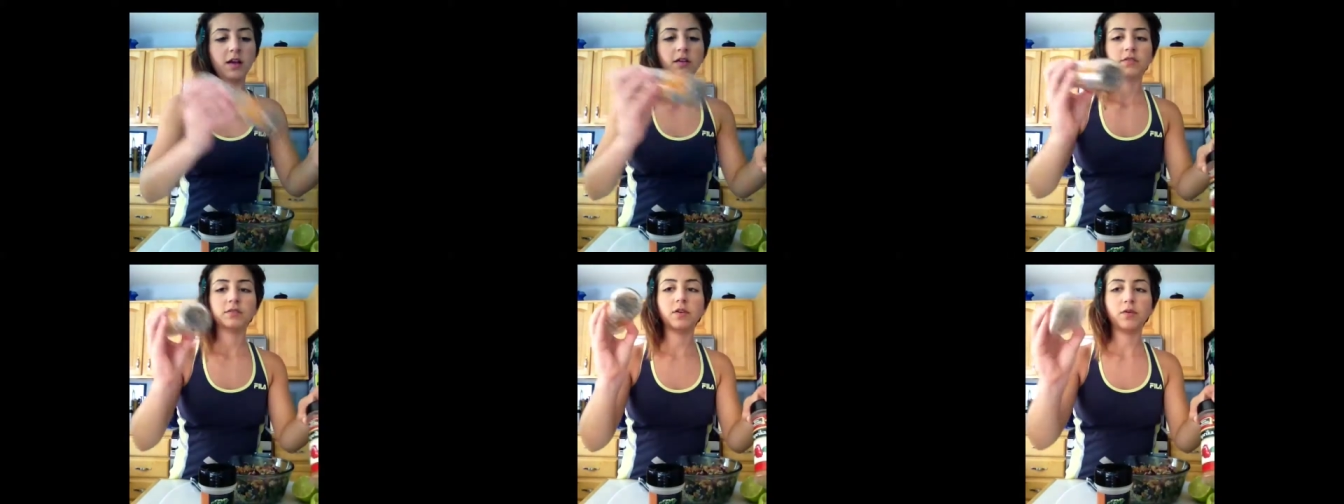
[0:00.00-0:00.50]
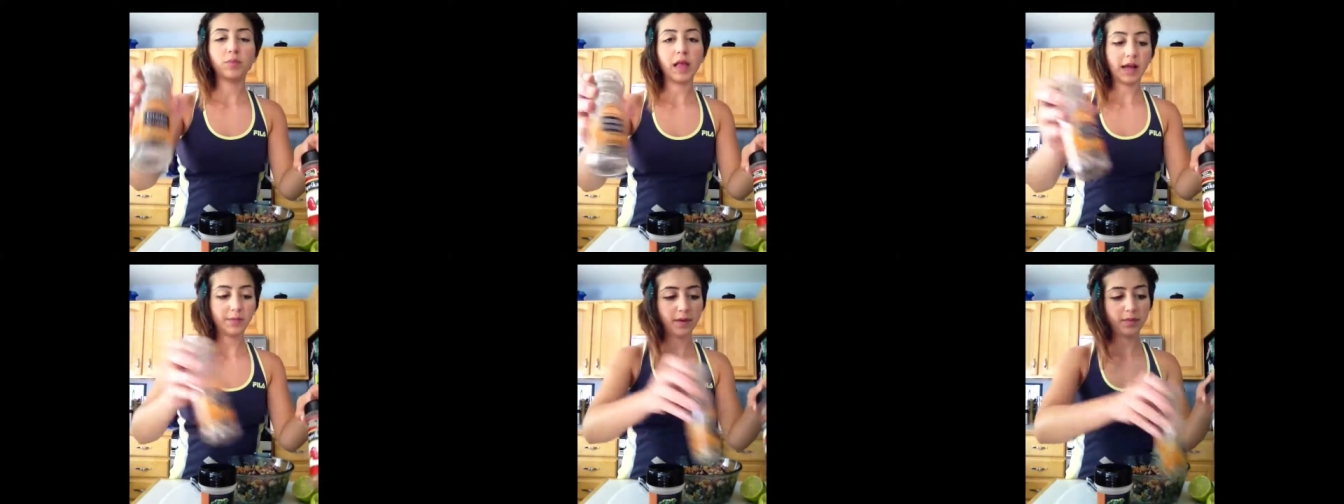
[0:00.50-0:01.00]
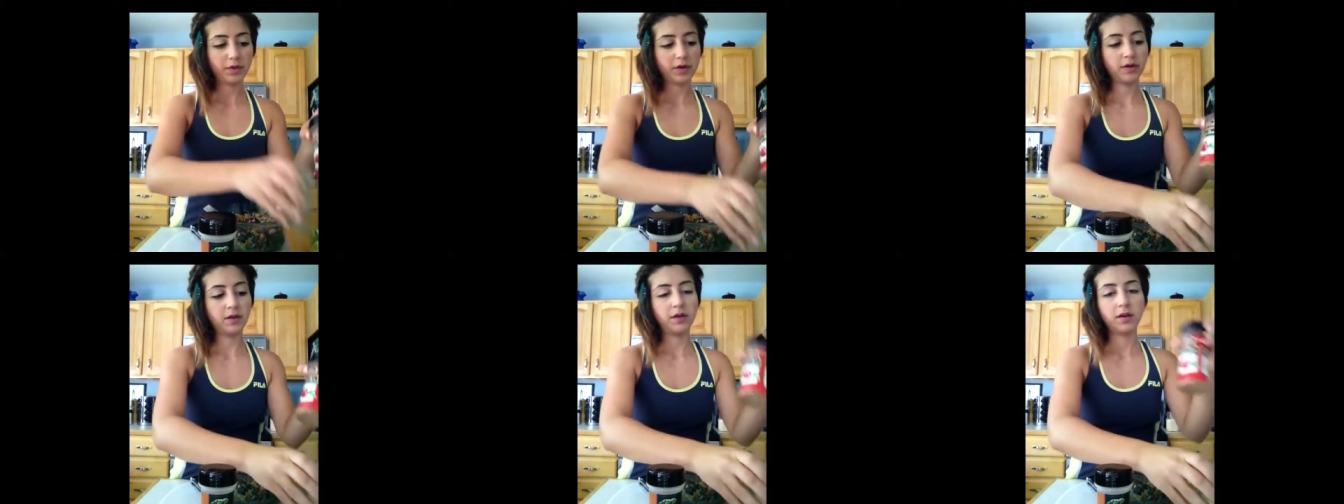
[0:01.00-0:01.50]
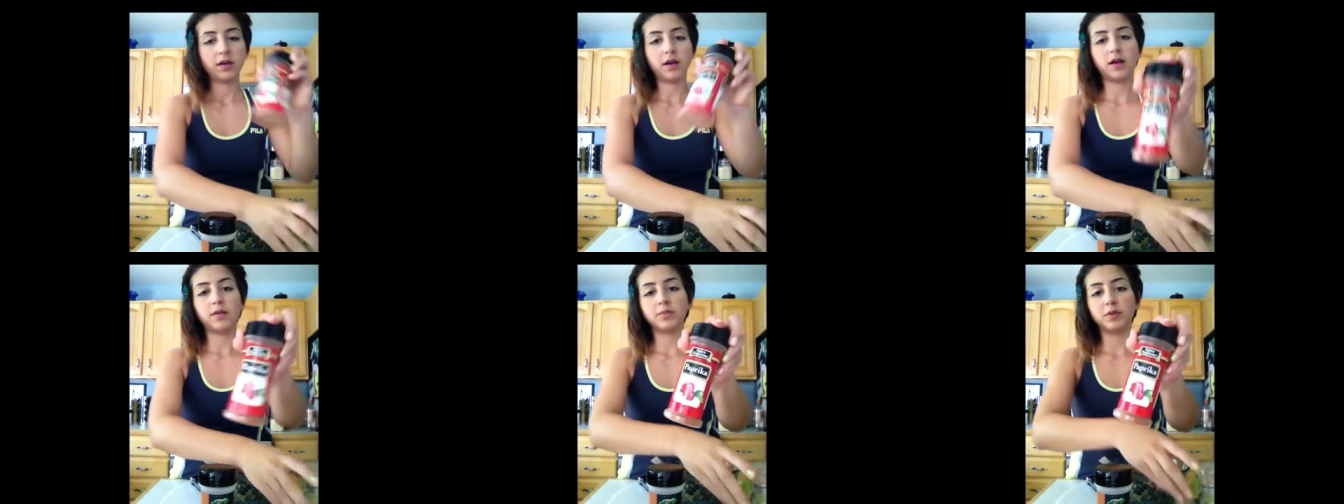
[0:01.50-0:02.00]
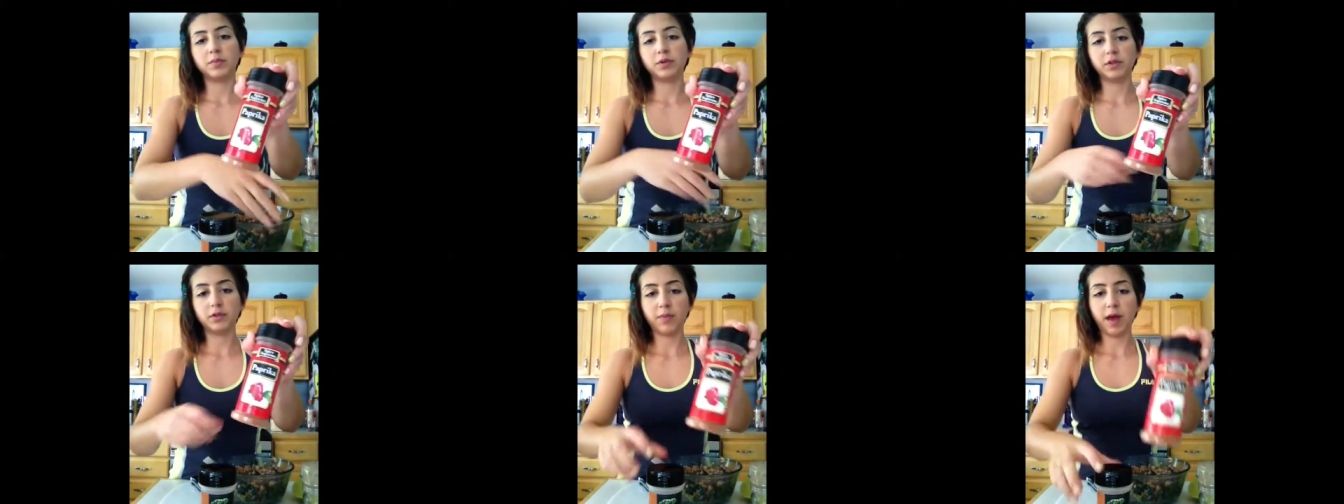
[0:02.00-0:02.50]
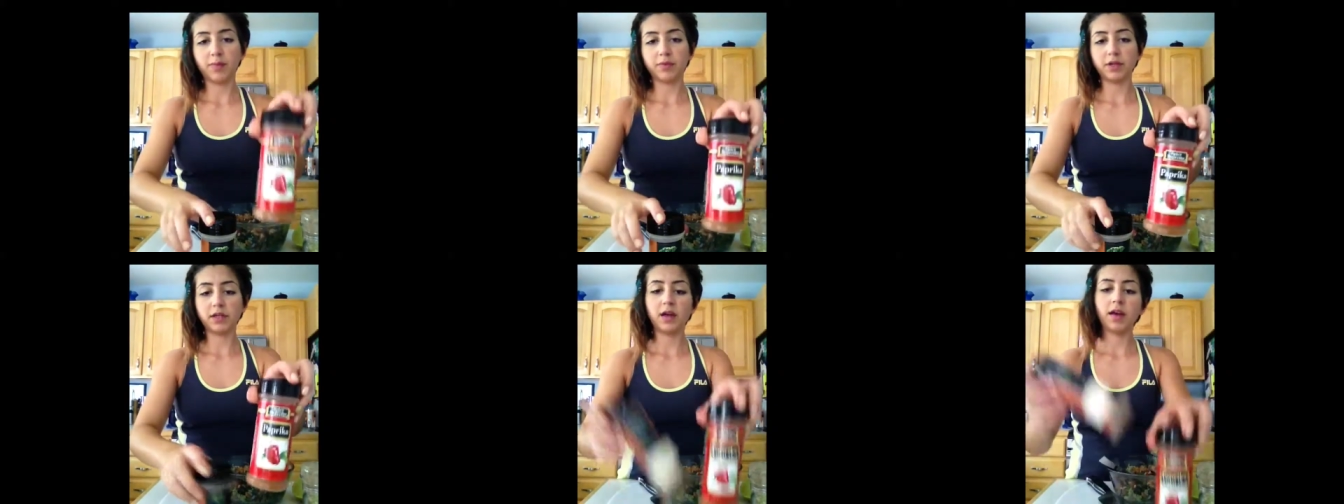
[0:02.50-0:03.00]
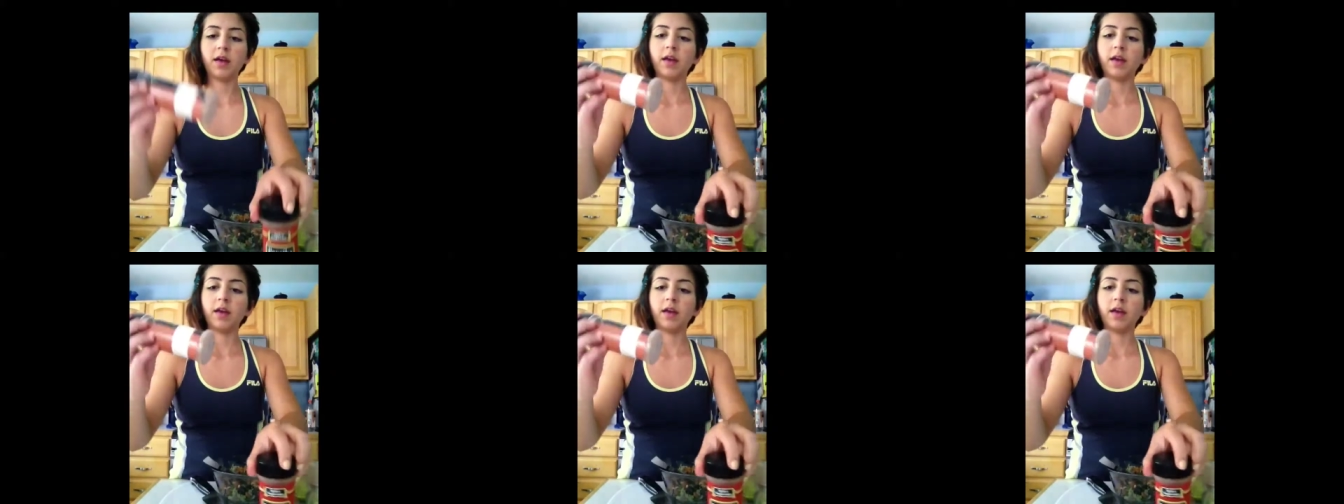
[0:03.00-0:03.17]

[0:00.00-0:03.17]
So black pepper, I'm going to put a little paprika